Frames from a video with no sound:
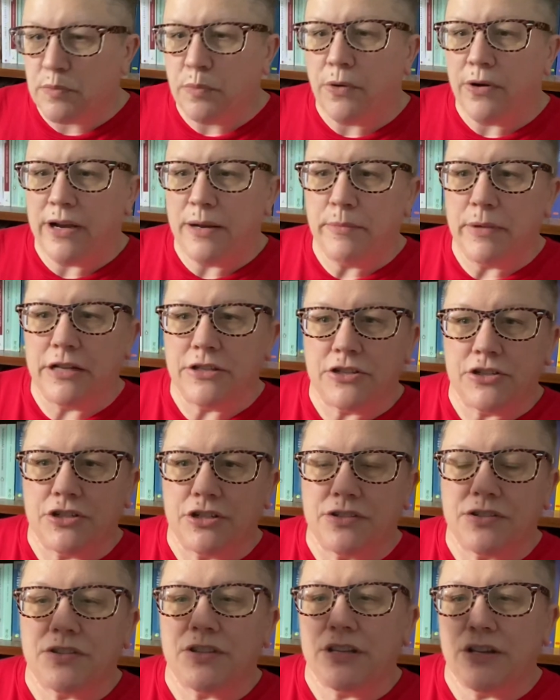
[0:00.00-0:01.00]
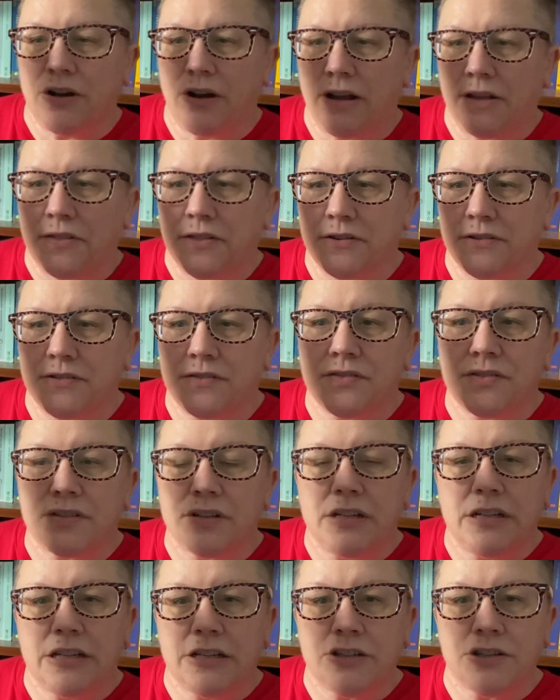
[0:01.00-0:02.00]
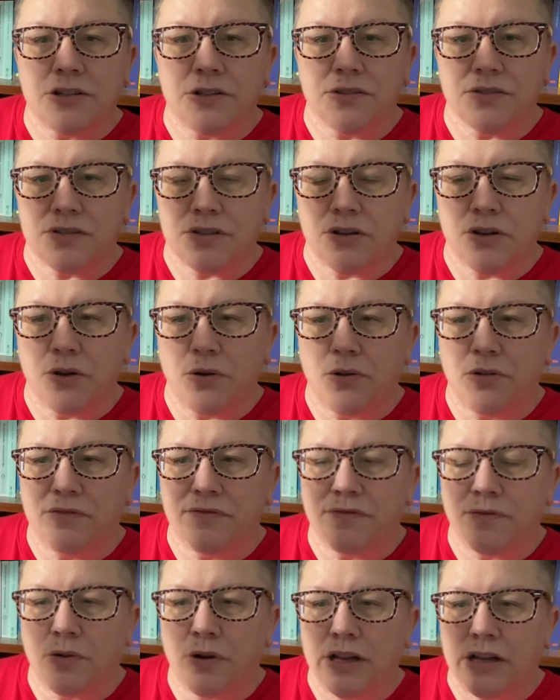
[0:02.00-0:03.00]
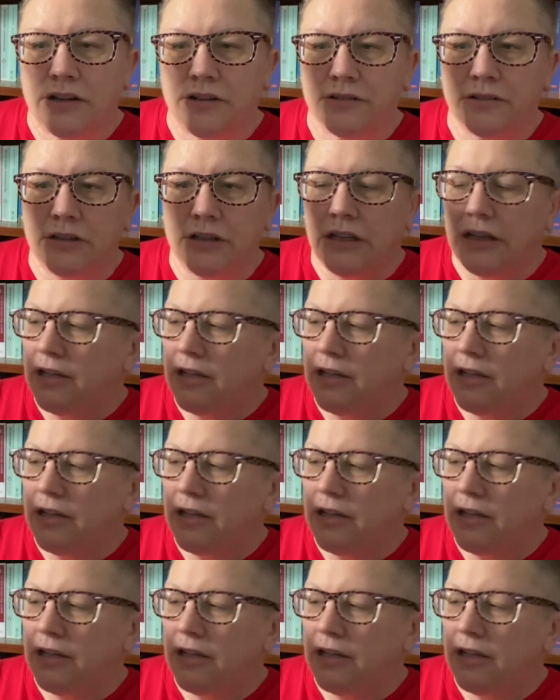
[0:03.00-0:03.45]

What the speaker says: pretty much just the author's initials in gold foil.